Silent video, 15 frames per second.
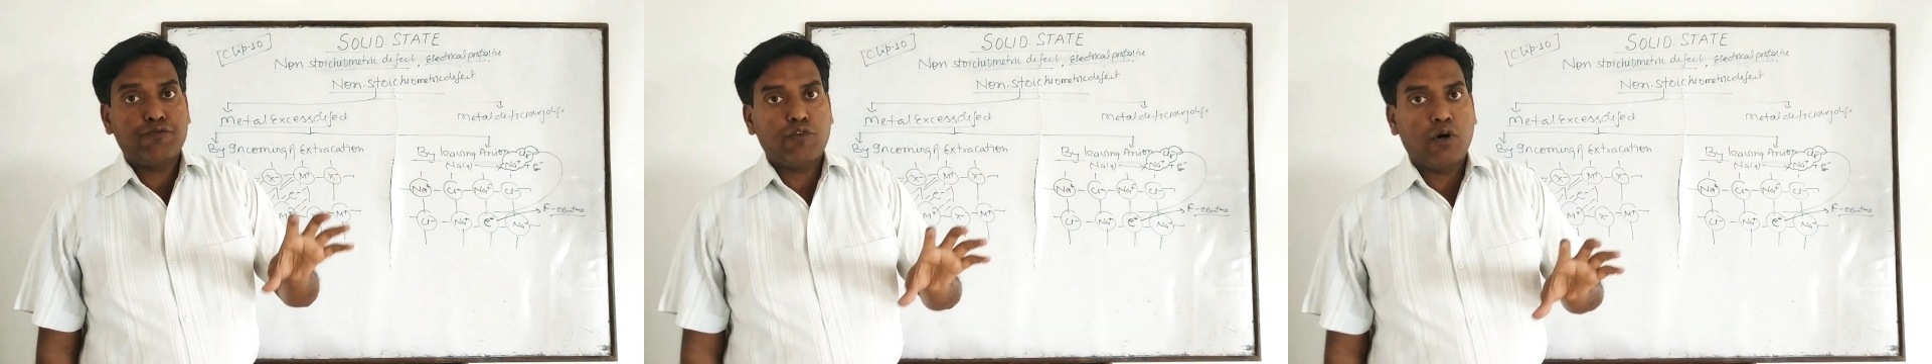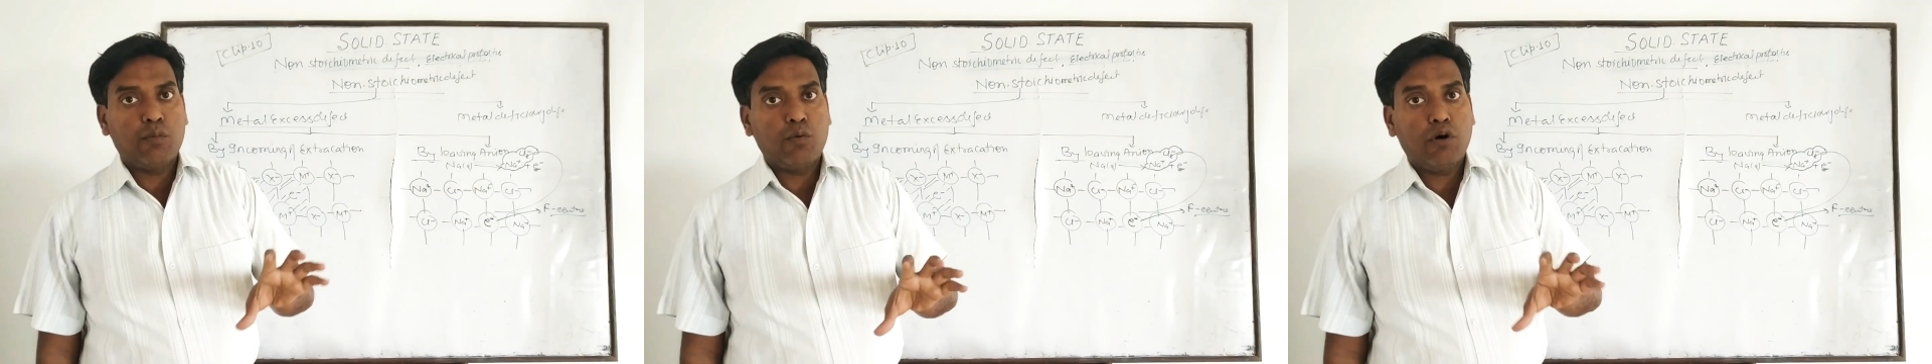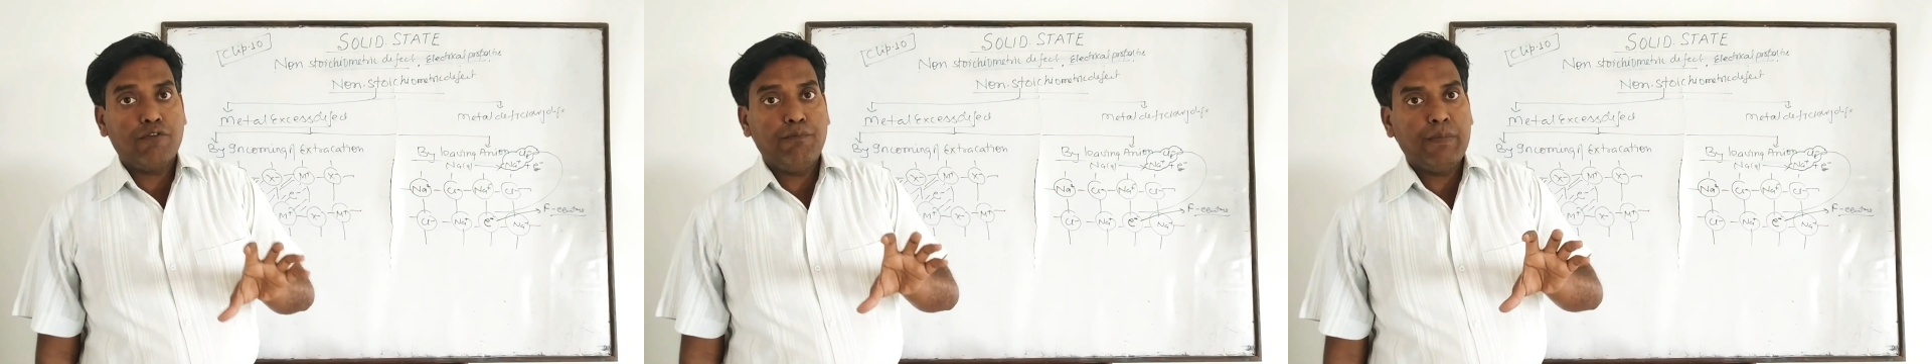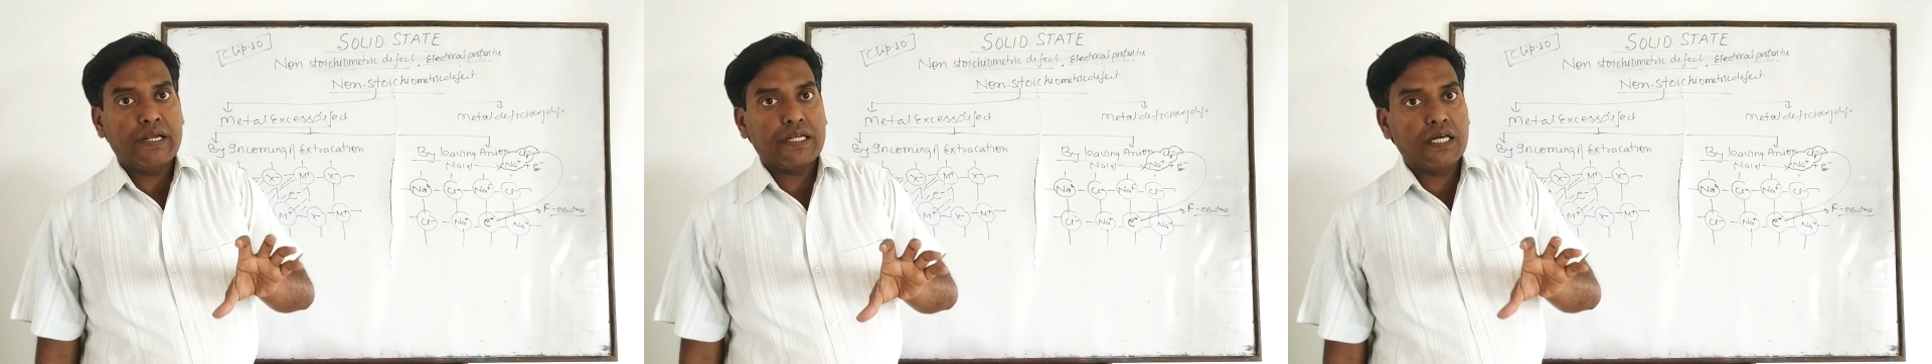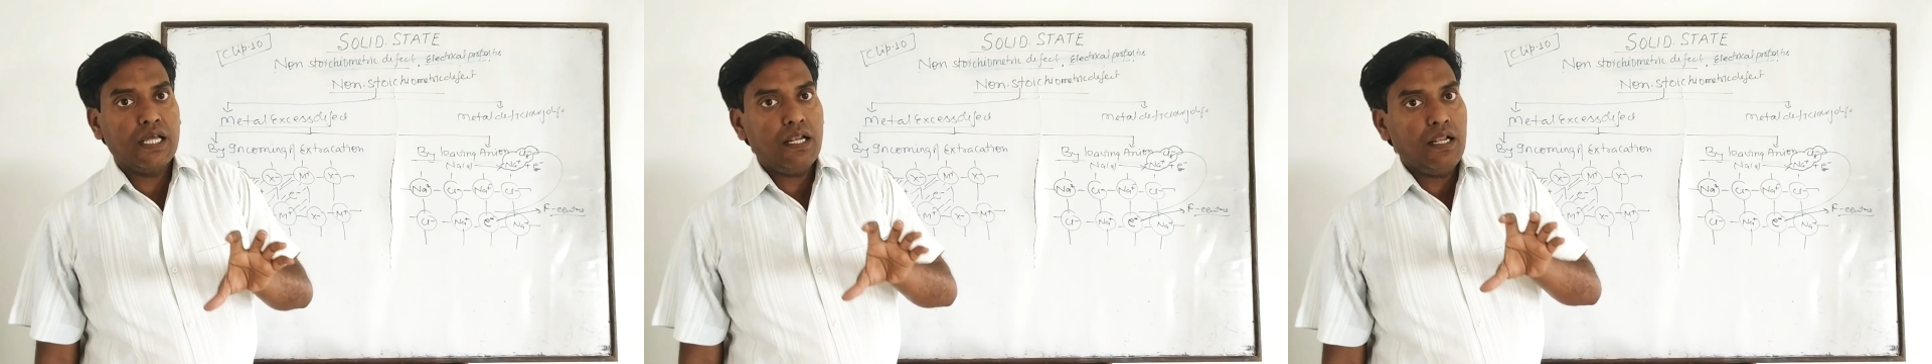of metal
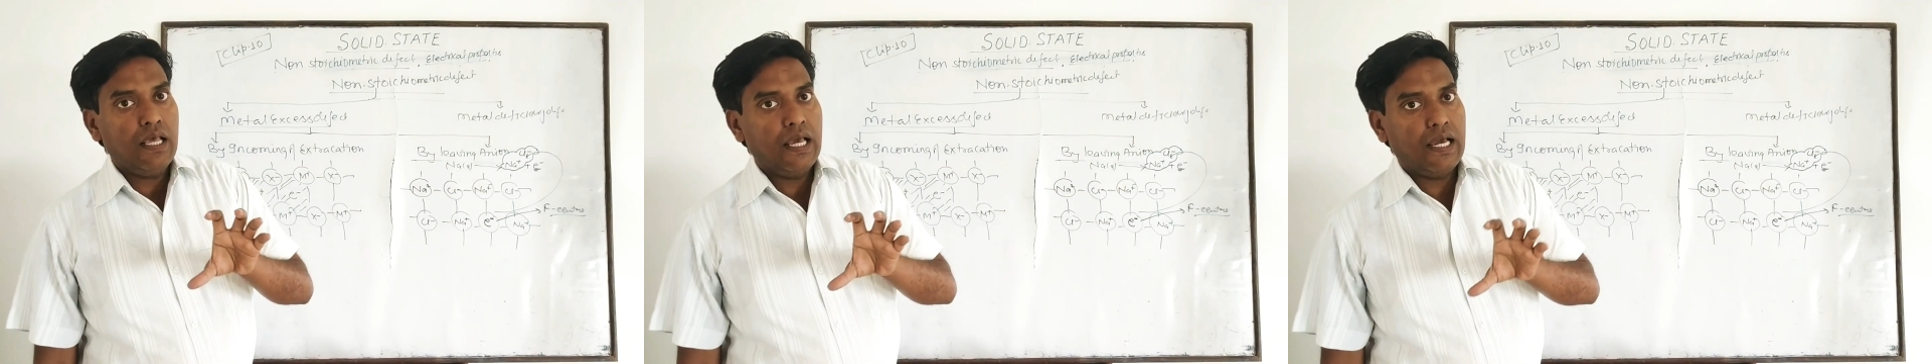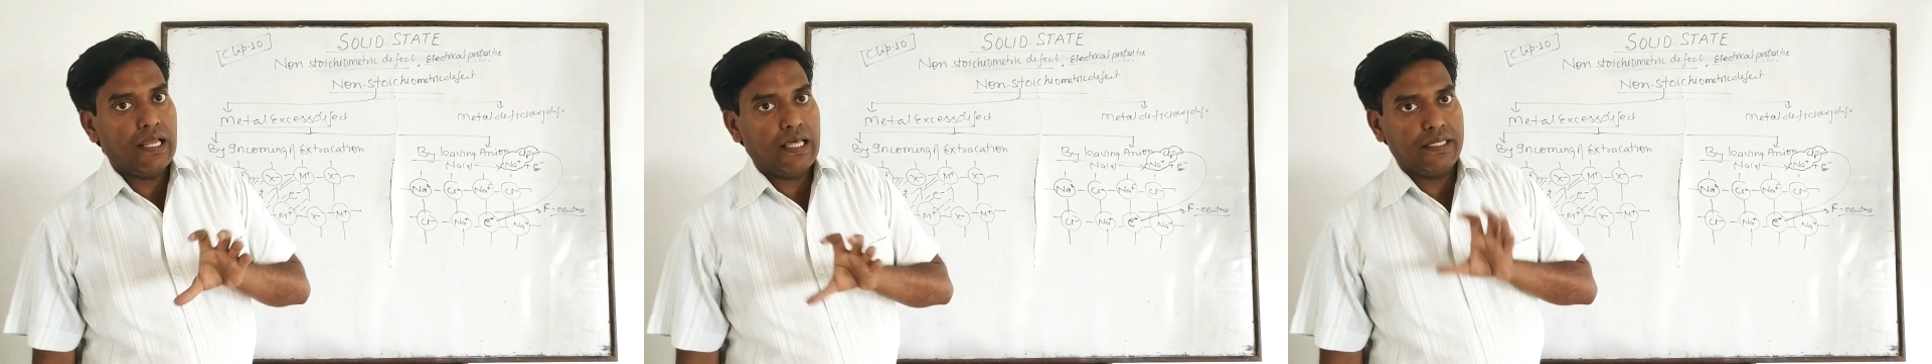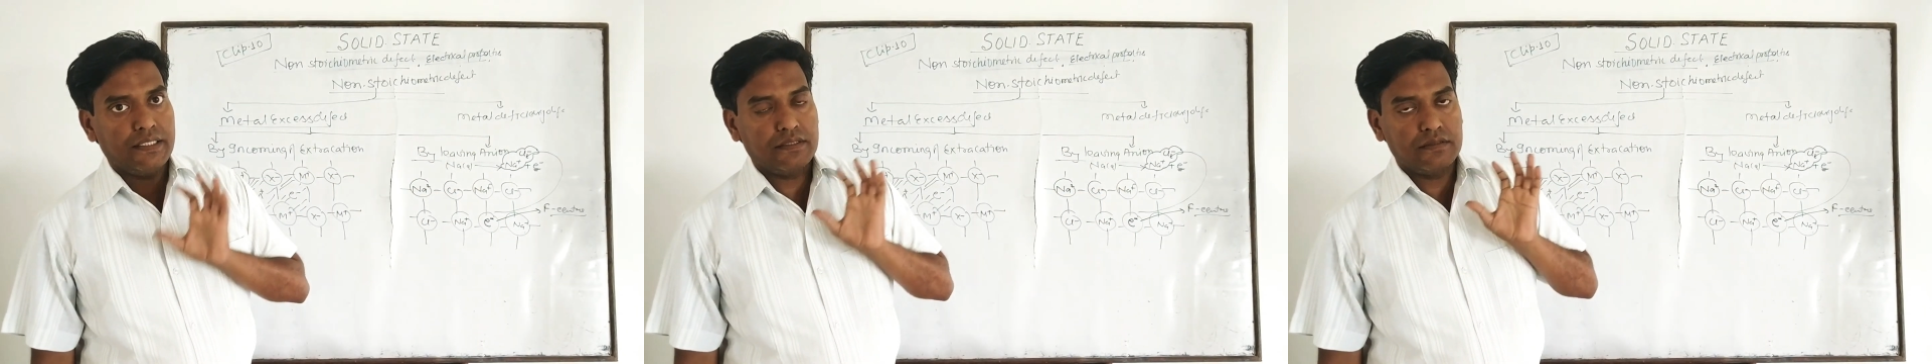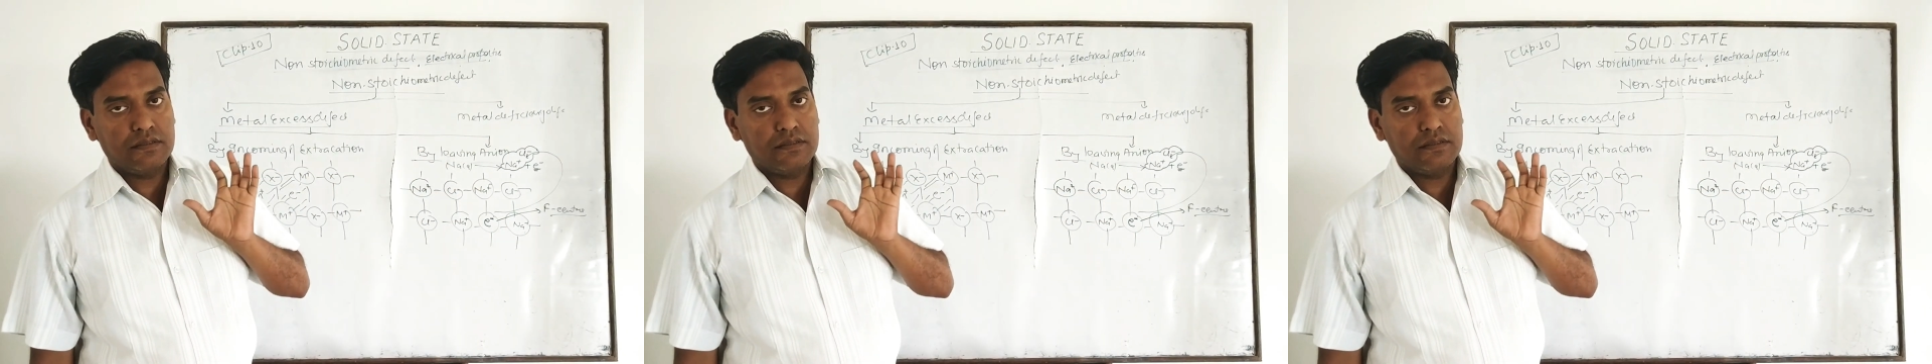halides.